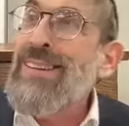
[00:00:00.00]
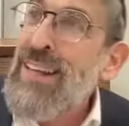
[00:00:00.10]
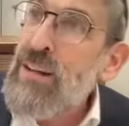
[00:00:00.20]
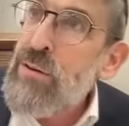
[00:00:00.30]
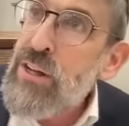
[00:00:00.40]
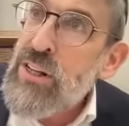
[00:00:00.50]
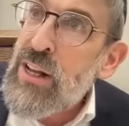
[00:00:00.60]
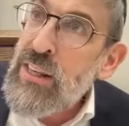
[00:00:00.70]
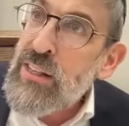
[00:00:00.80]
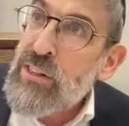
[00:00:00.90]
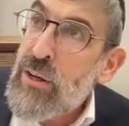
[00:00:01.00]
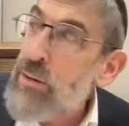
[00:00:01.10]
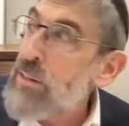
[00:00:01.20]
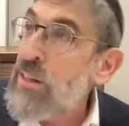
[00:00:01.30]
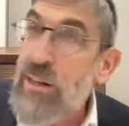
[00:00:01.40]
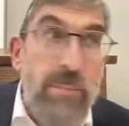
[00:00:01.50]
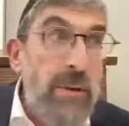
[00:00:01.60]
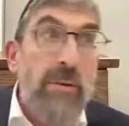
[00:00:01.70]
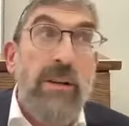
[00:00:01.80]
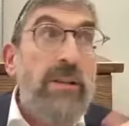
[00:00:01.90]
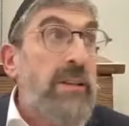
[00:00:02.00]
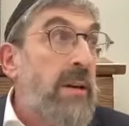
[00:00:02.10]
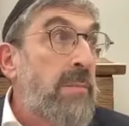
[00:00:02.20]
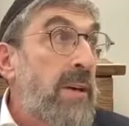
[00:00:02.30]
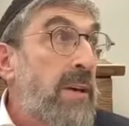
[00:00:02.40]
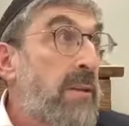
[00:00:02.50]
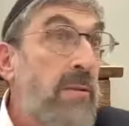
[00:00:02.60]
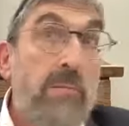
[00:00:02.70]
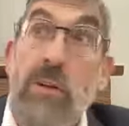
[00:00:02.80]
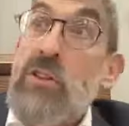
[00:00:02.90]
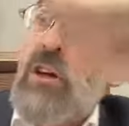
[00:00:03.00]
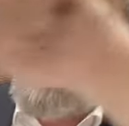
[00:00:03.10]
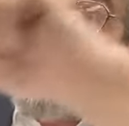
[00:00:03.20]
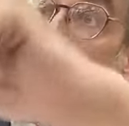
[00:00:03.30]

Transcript: Tirosh and Yitzhar, it's going to be right. It's going to be Rosh Chodesh